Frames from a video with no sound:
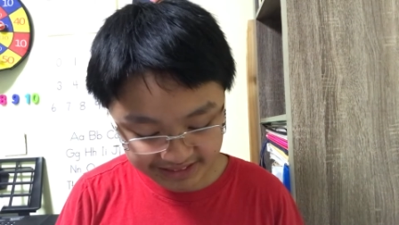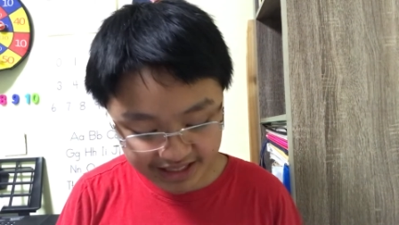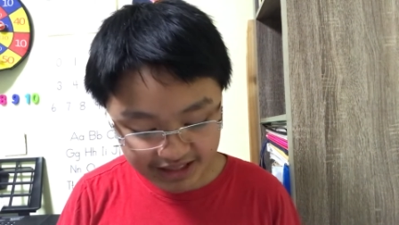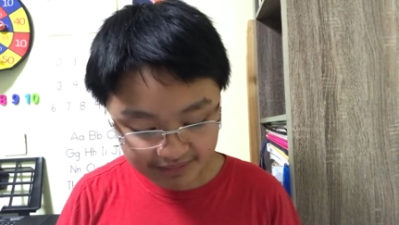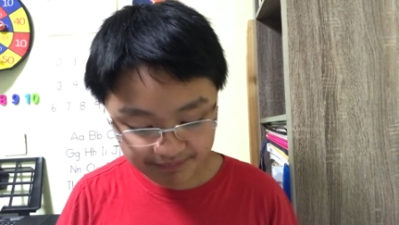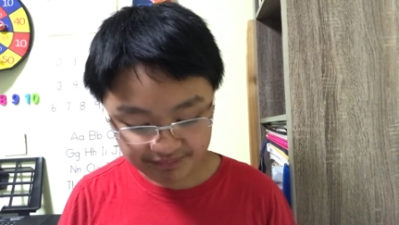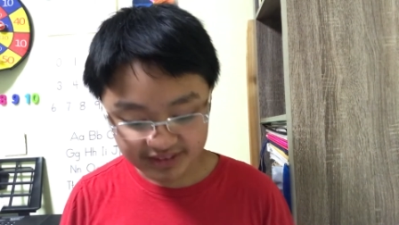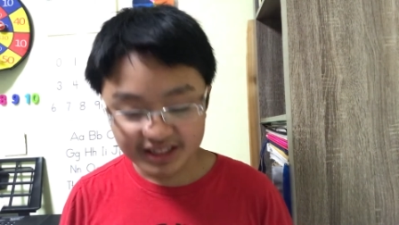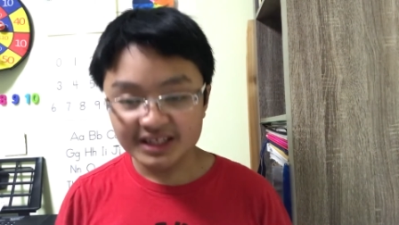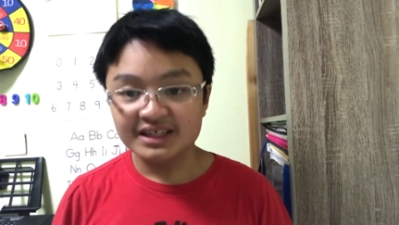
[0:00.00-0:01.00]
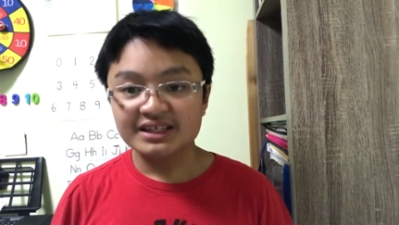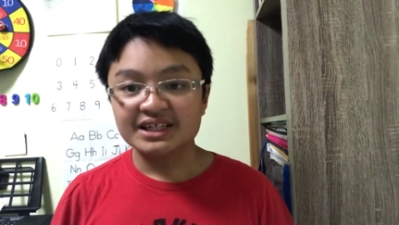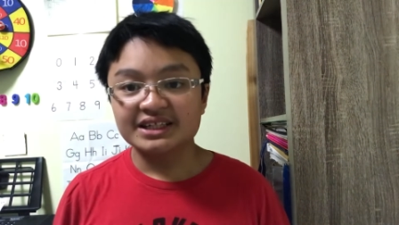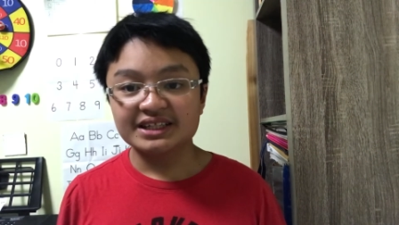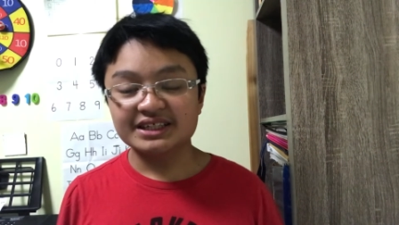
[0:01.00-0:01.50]
See?
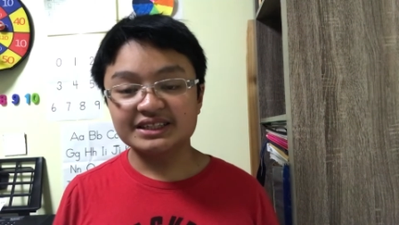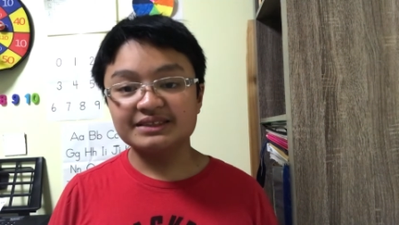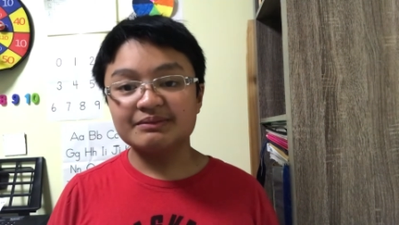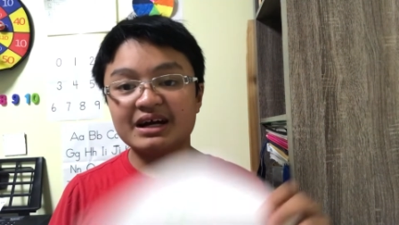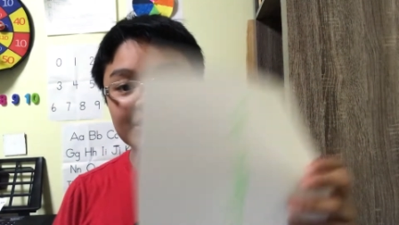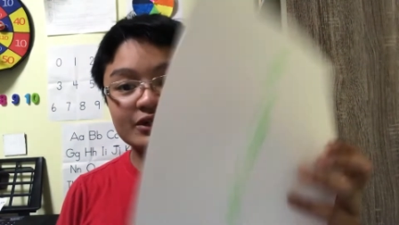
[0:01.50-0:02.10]
This is my